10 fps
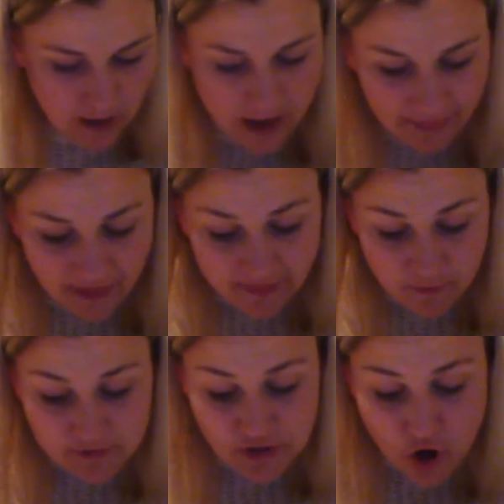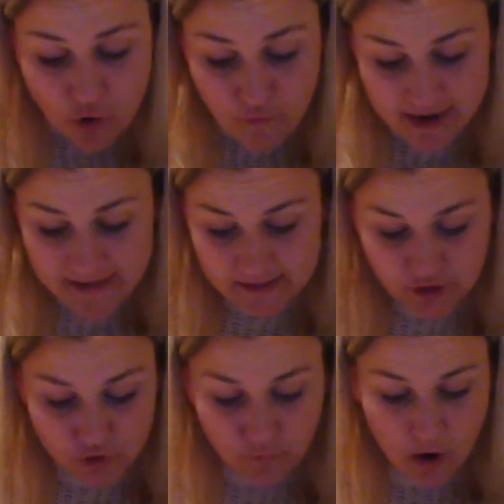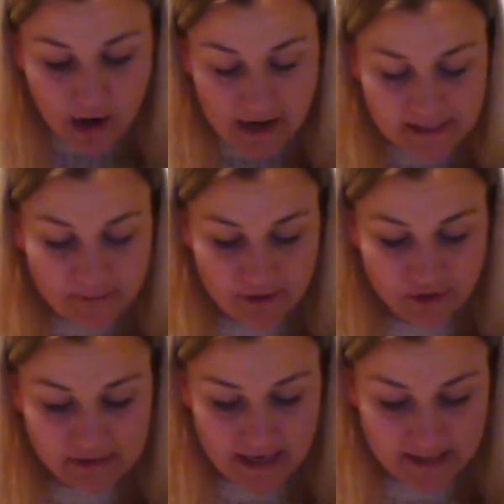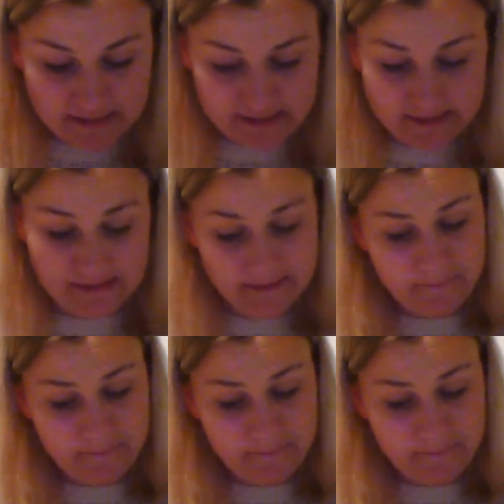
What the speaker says: That there was no reason to run any special tests.